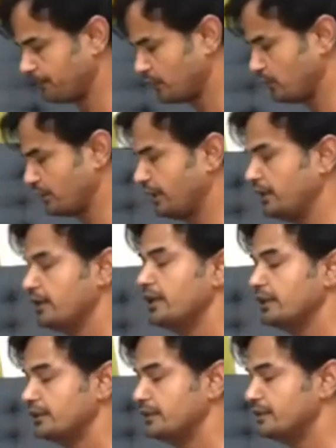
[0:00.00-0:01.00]
Okay,
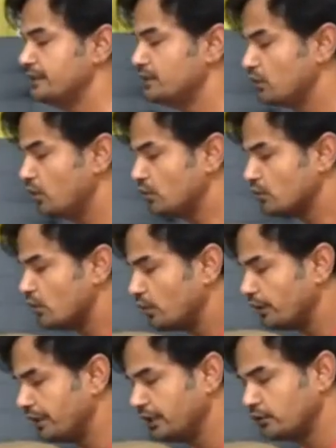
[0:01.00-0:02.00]
this is not
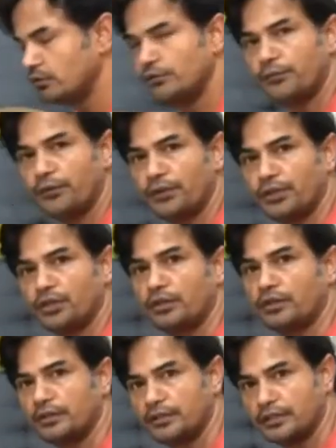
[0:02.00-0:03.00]
only good for
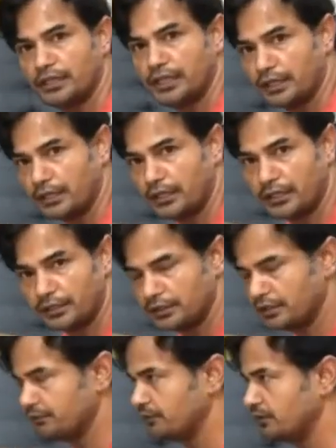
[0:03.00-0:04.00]
your,
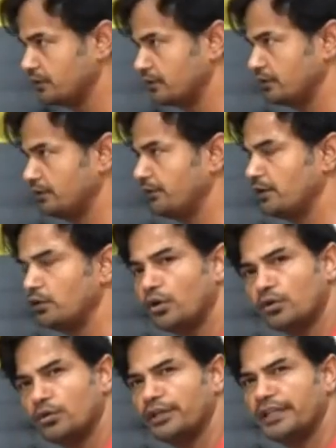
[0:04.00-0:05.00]
it will
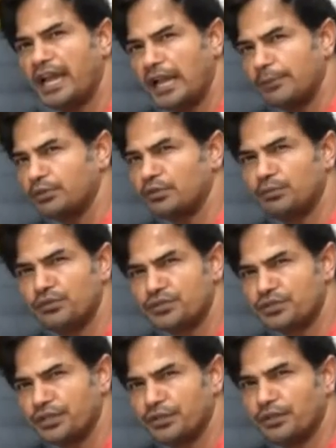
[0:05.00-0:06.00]
not only help you to
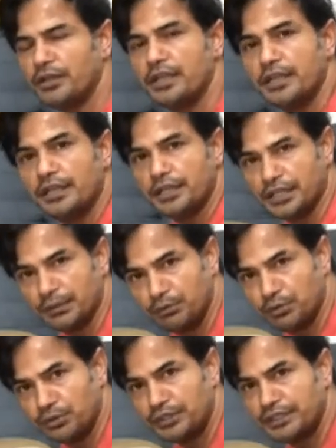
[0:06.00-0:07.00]
boost your
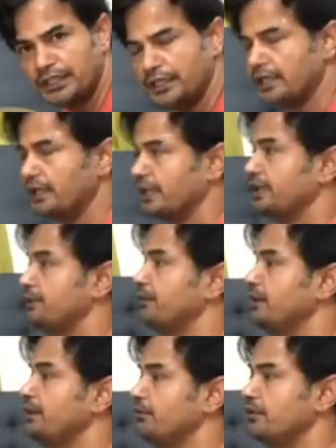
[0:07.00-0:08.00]
immunity, it will
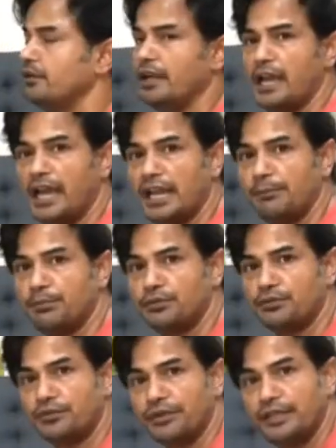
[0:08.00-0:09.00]
even help you
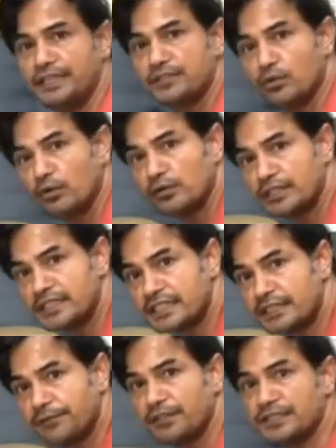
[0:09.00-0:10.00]
to release all the
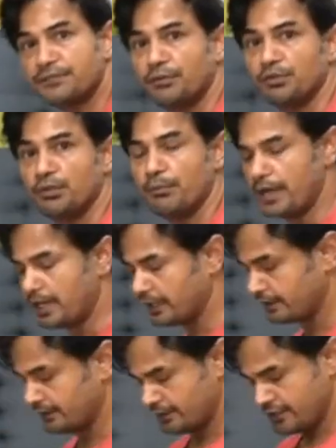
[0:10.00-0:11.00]
stiffness from your back,
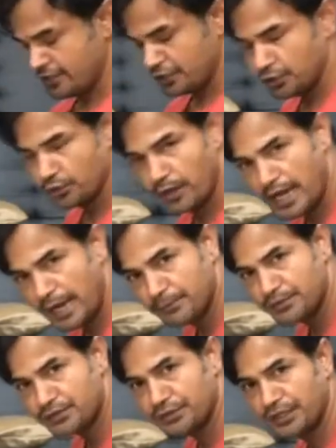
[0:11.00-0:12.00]
your
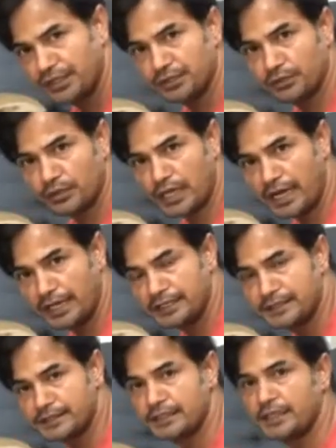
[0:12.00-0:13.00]
hamstring, your
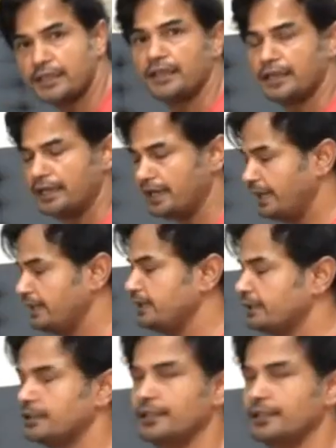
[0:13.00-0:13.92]
thighs, and